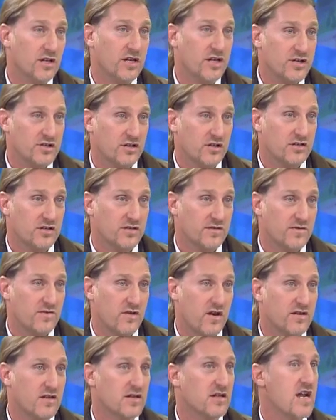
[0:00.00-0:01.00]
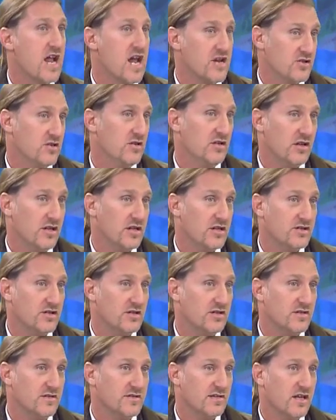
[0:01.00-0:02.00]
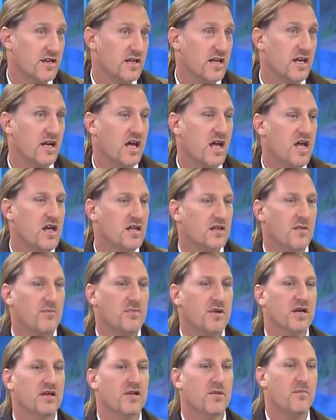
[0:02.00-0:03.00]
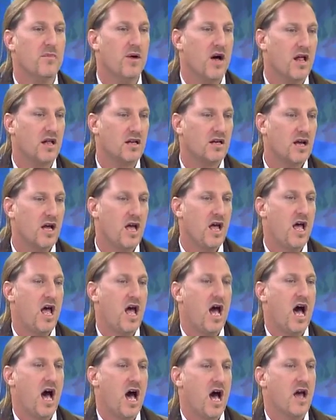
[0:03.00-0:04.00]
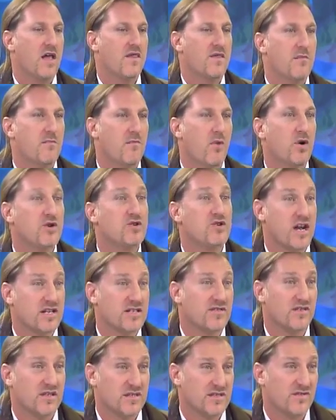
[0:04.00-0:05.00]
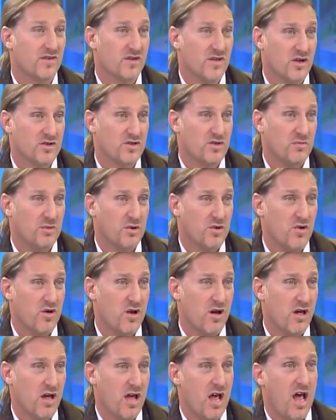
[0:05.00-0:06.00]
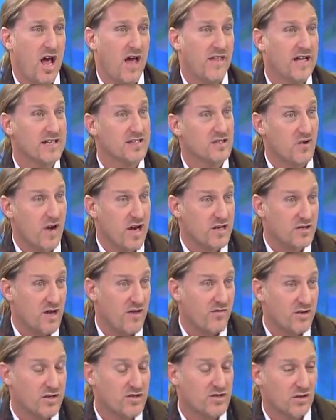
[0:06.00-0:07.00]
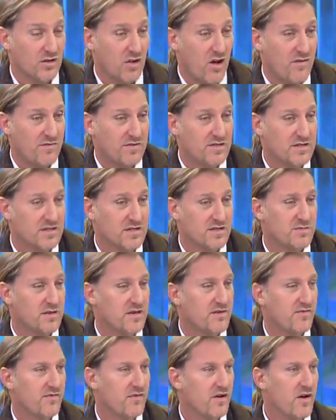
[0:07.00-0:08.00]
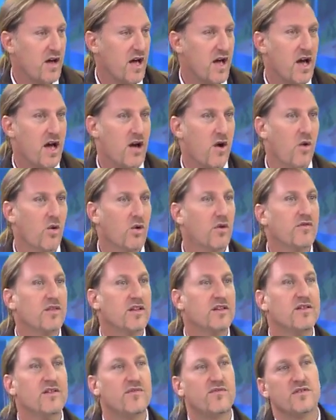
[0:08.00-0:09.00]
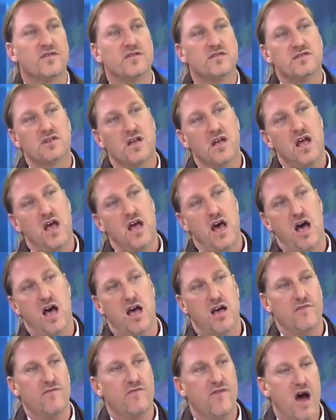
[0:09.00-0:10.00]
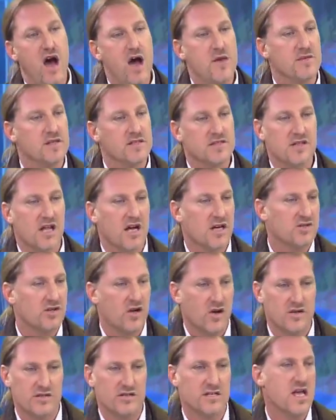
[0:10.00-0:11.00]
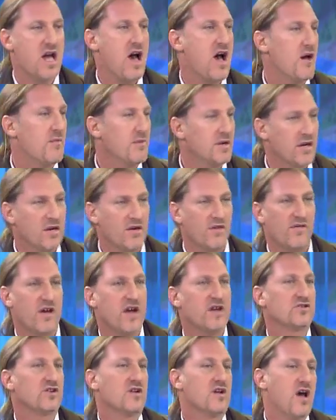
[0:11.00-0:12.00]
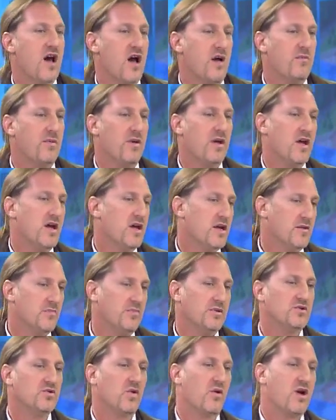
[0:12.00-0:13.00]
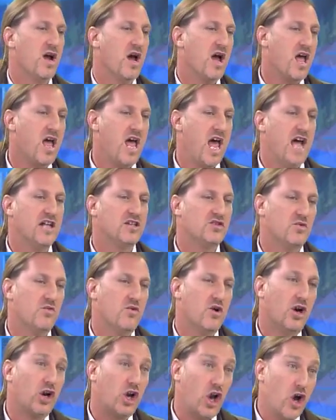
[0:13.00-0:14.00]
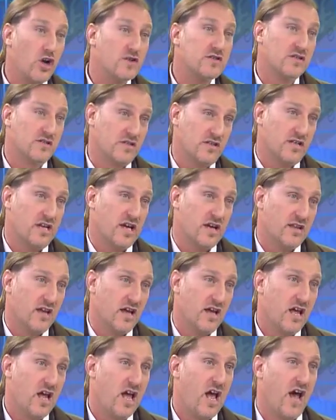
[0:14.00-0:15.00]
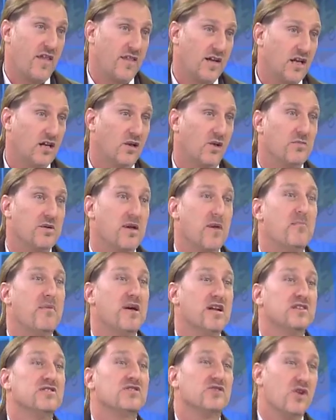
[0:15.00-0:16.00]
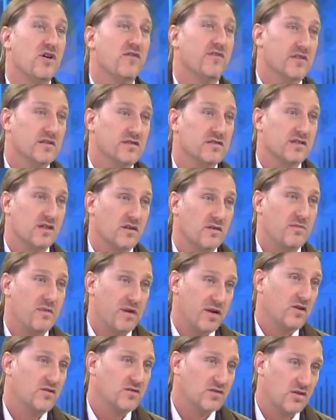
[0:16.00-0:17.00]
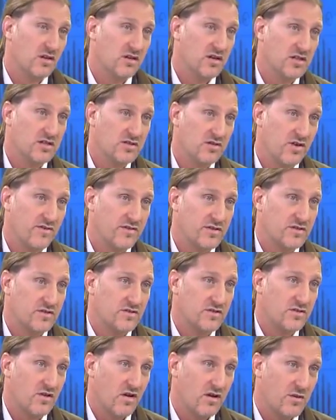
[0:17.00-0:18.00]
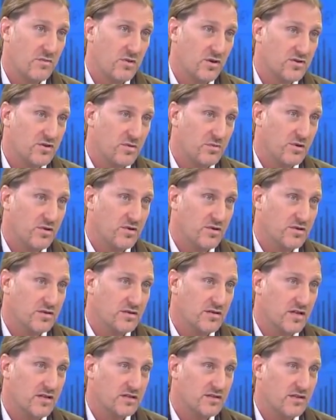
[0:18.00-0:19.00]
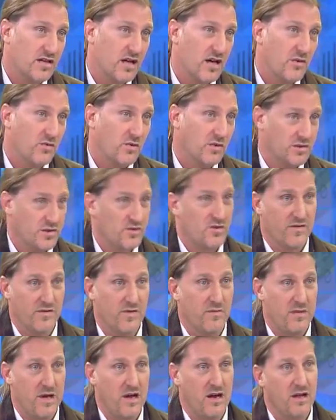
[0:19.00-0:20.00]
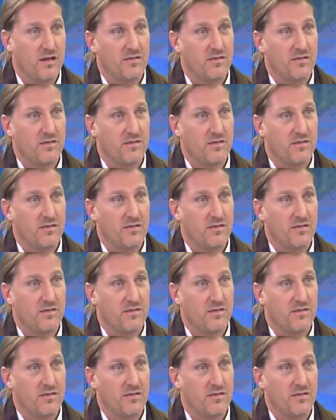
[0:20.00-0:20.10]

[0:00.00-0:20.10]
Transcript: initiatives rather than national initiatives. I think the bigger the bulk, the more attractive it is for the entrepreneur. I think it's great to have regional offices, but if all of the different environments like Josie Hub and Innovation Hub in Pretoria had to work closer together, I think it'll be a better service, a better consolidated service to startup entrepreneurs that will serve them better.